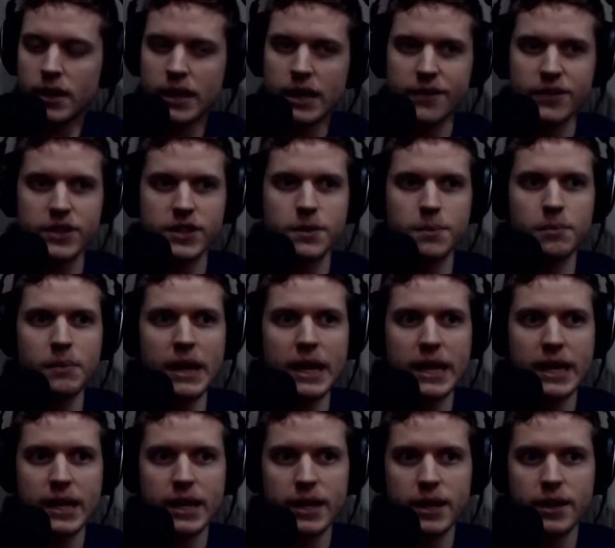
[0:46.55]
having to
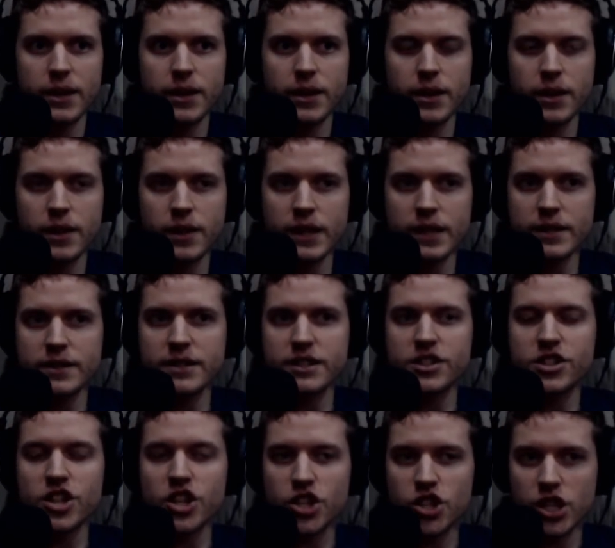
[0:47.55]
make these
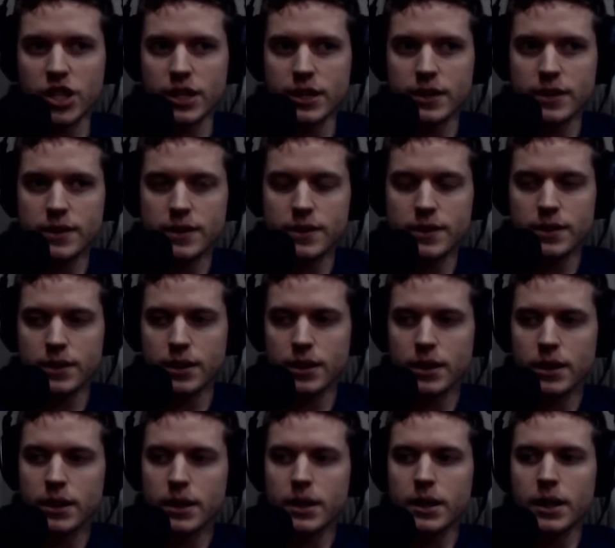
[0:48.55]
decisions.
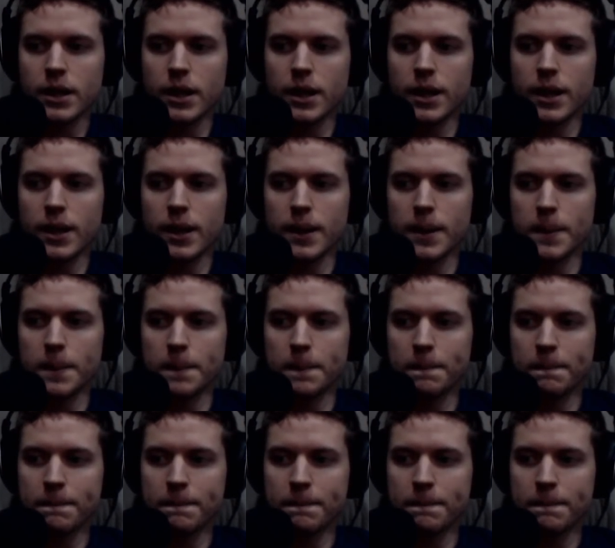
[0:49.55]
What